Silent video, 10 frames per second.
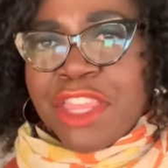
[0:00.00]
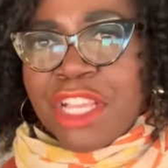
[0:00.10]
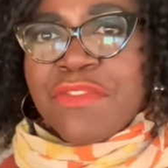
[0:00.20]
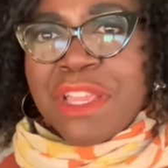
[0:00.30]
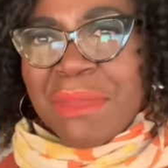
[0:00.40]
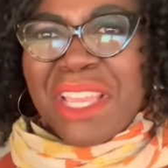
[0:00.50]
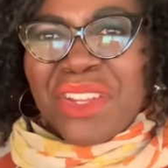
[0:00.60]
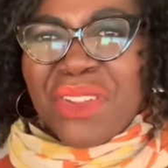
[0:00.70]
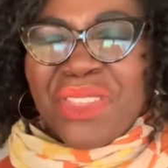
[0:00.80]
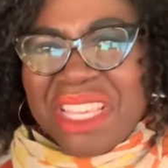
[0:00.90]
of them like
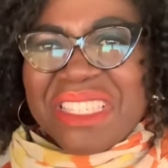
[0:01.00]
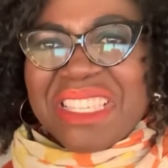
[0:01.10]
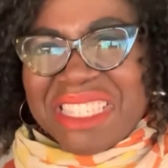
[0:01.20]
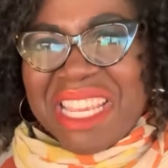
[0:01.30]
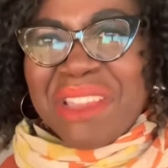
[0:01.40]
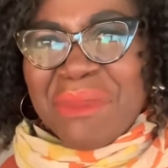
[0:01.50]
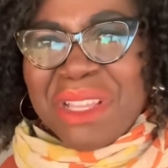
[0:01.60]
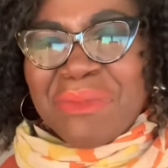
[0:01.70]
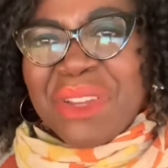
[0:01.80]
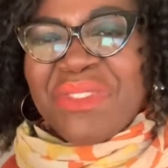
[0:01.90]
your thesis
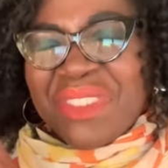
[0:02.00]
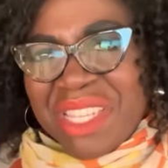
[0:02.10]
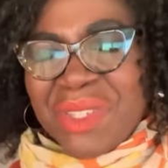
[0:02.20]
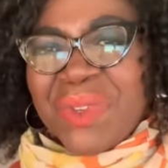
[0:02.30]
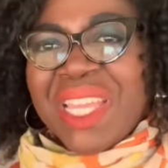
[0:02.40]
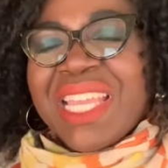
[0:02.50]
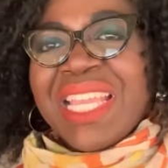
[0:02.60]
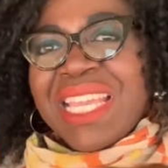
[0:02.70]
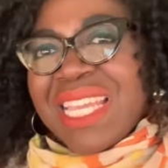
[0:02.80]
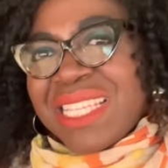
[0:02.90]
statement, but this way
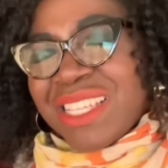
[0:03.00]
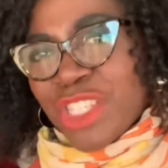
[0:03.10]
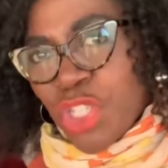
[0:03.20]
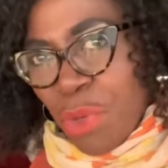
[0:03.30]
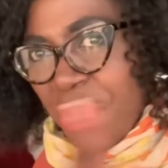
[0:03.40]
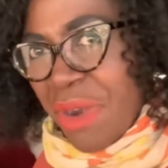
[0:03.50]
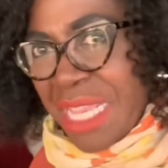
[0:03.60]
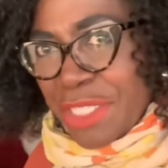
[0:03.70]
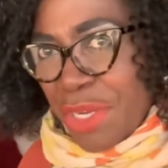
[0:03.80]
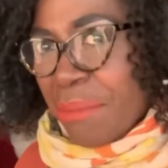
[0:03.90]
it's
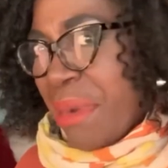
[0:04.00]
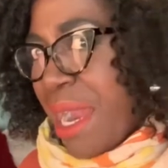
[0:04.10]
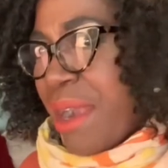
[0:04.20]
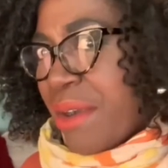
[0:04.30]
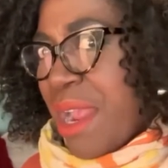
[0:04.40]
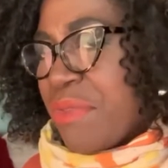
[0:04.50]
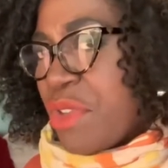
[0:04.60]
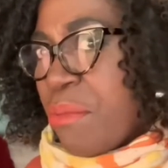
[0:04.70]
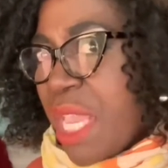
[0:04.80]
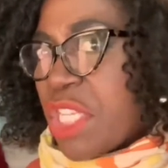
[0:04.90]
summarizing your paragraph.
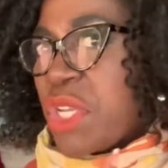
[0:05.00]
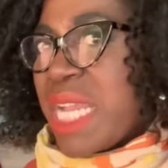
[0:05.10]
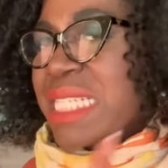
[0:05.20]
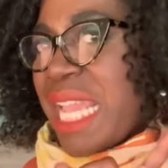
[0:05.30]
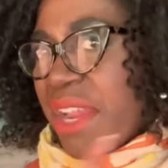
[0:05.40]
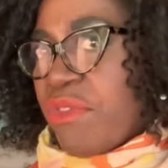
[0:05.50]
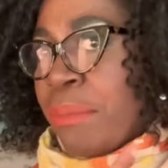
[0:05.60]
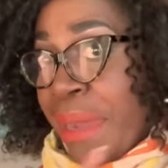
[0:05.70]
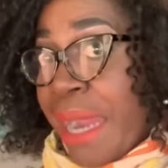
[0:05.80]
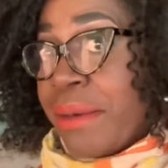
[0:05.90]
So make sure that every
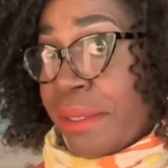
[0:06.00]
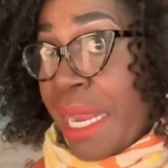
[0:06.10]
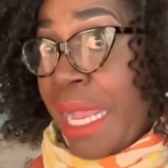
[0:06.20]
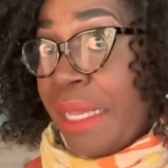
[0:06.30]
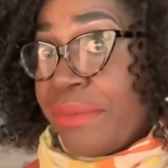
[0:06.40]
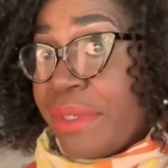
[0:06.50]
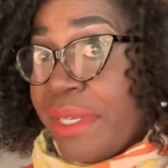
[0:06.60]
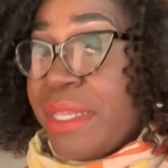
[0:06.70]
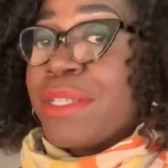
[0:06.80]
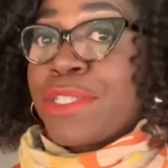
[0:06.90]
paragraph
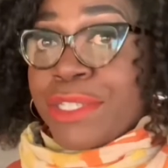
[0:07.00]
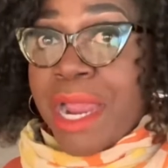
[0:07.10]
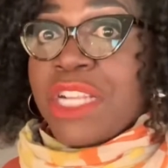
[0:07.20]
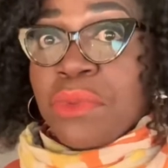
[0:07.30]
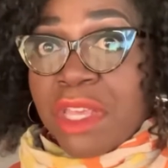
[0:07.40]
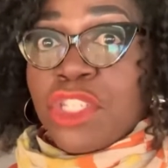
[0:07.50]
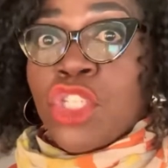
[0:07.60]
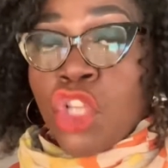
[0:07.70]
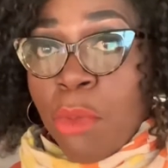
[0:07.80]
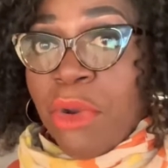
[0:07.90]
starts with a
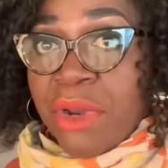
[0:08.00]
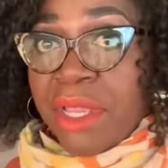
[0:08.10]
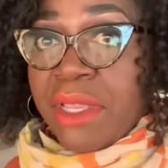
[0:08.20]
summary.